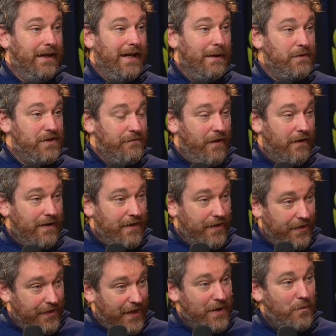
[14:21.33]
it was a very
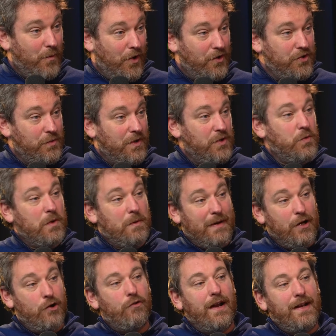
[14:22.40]
thin watch, which would have
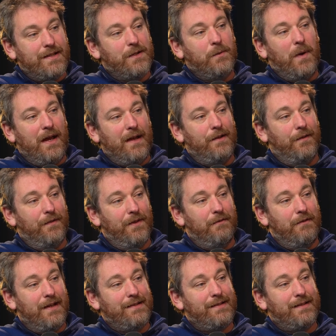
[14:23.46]
been great to wear on the
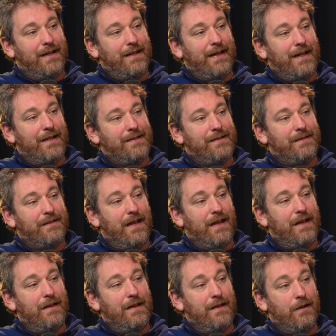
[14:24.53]
wrist, I guess,
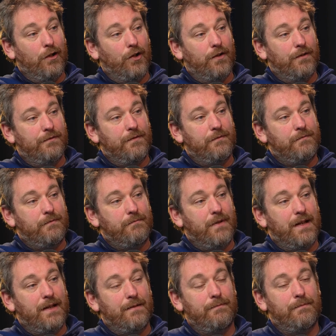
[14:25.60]
in a lot of
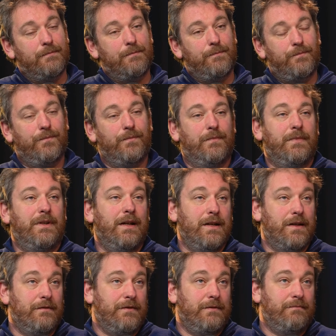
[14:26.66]

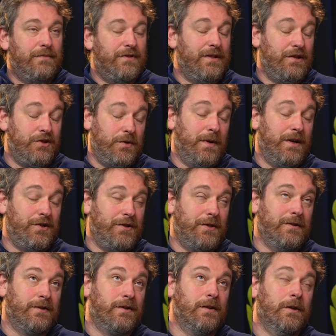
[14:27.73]
kind of
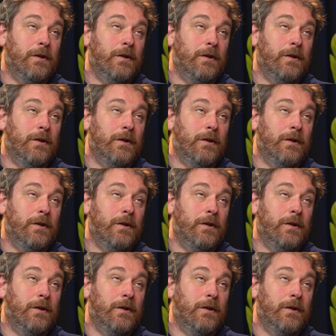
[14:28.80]
situations.